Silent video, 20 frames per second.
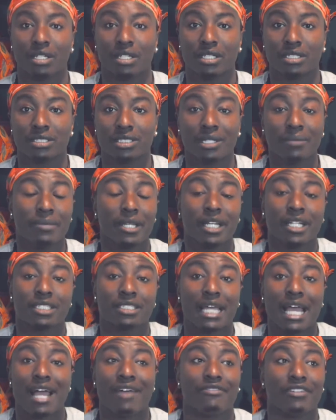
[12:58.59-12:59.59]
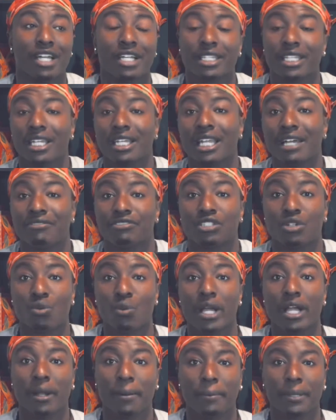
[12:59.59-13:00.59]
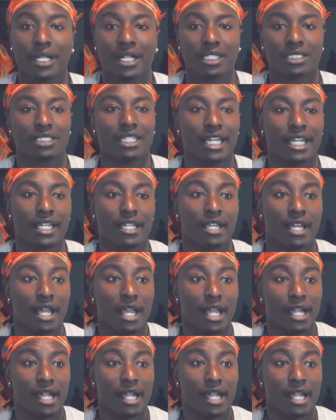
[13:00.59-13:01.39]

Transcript: Some niggas have nothing left to wear because they